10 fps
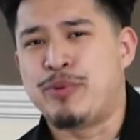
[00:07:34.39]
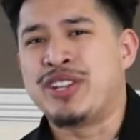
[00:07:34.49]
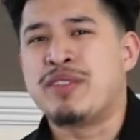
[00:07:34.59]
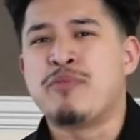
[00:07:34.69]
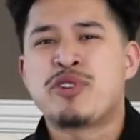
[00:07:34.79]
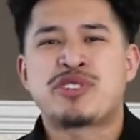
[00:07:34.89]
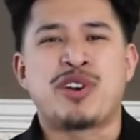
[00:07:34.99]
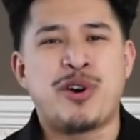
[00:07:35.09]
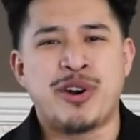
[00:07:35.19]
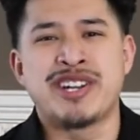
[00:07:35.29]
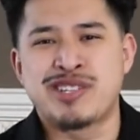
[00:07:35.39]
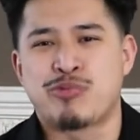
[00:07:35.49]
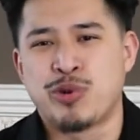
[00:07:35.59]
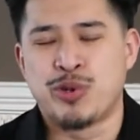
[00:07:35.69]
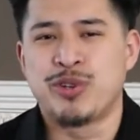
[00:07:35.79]
but the most hardest
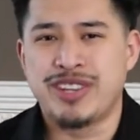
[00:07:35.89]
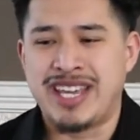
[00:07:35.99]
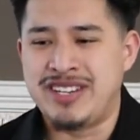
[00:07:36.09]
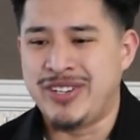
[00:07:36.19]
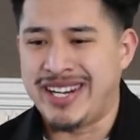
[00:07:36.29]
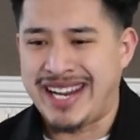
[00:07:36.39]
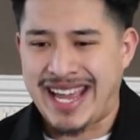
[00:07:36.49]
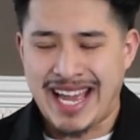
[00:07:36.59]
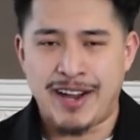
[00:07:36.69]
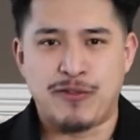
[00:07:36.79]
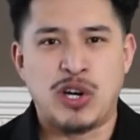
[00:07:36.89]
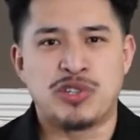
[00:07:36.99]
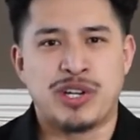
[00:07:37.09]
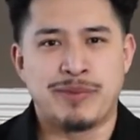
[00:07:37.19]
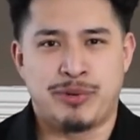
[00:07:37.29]
rule that you can have while
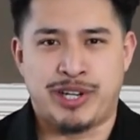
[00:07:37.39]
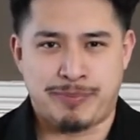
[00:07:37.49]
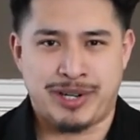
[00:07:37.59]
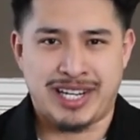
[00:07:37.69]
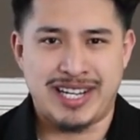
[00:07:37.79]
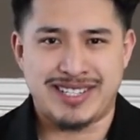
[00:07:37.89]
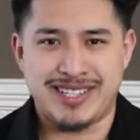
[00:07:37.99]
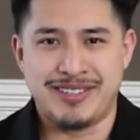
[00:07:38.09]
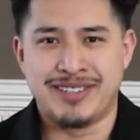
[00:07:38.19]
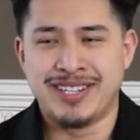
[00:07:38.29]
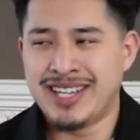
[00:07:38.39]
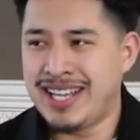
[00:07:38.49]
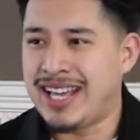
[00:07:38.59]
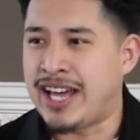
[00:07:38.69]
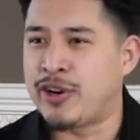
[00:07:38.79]
trying to build up a clientele.
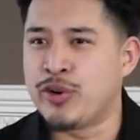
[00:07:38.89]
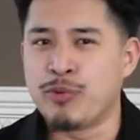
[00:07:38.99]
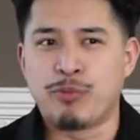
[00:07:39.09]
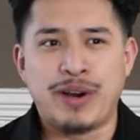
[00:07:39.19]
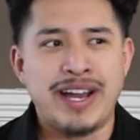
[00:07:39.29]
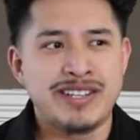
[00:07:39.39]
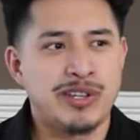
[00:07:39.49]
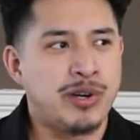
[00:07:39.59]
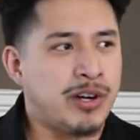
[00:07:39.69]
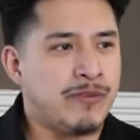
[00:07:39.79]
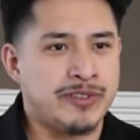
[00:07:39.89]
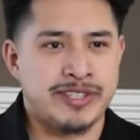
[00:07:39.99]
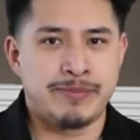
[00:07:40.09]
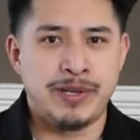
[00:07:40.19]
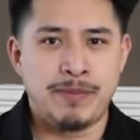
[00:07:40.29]
I don't know why it's so hard for
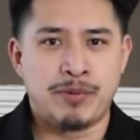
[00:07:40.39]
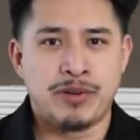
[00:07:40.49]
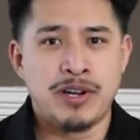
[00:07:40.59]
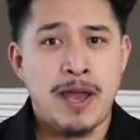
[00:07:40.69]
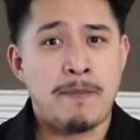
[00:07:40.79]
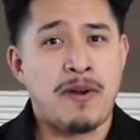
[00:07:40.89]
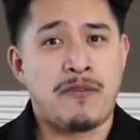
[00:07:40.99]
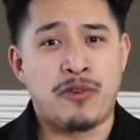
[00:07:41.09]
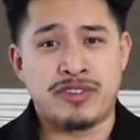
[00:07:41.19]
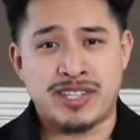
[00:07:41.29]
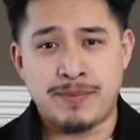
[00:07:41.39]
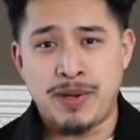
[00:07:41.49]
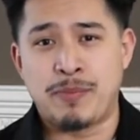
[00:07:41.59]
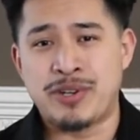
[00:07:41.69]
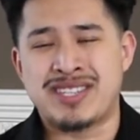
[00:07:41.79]
some people, but for some
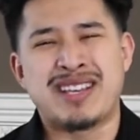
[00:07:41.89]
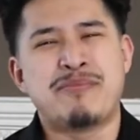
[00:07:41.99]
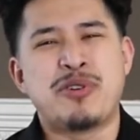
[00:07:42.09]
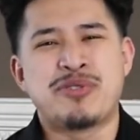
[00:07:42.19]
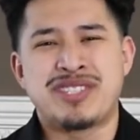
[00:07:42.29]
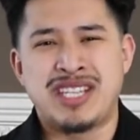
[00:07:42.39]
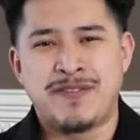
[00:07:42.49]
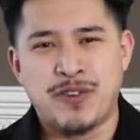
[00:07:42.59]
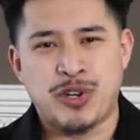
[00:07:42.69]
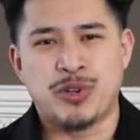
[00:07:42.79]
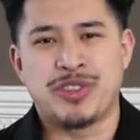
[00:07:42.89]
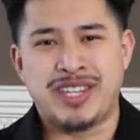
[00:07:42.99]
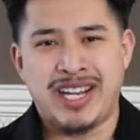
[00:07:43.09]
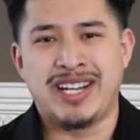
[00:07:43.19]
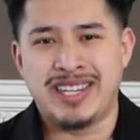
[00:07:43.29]
people it's the most difficult
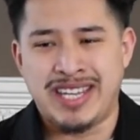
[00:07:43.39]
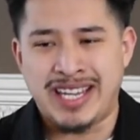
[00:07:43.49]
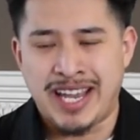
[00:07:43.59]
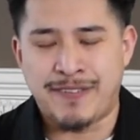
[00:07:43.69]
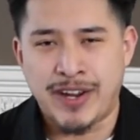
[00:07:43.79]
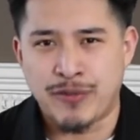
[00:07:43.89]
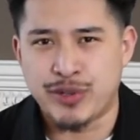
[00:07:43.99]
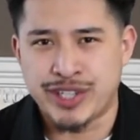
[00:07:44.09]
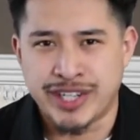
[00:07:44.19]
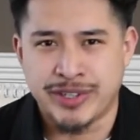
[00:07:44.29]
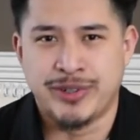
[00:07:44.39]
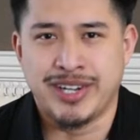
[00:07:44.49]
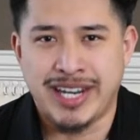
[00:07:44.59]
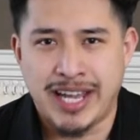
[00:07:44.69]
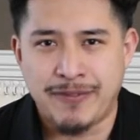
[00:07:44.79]
thing they have ever done in their
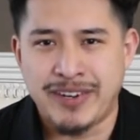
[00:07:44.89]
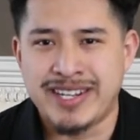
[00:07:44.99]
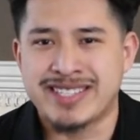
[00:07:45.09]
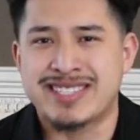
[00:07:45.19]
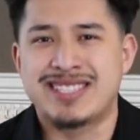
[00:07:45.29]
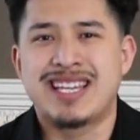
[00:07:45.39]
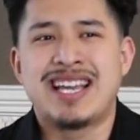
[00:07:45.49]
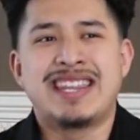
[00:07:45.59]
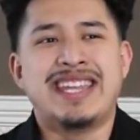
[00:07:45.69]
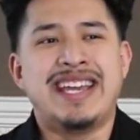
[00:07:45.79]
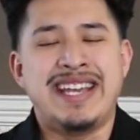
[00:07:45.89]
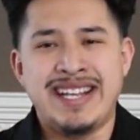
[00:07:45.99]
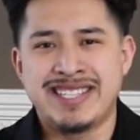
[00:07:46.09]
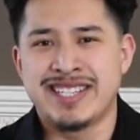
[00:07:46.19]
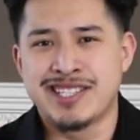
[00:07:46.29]
life, and it's the
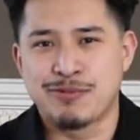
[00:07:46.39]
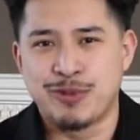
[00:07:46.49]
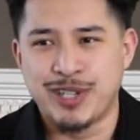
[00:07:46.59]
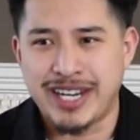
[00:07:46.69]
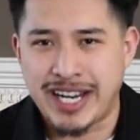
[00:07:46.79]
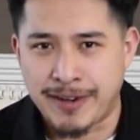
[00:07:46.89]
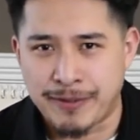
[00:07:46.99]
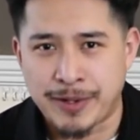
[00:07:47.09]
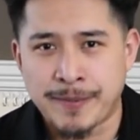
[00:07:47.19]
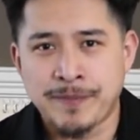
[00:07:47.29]
easiest one ever.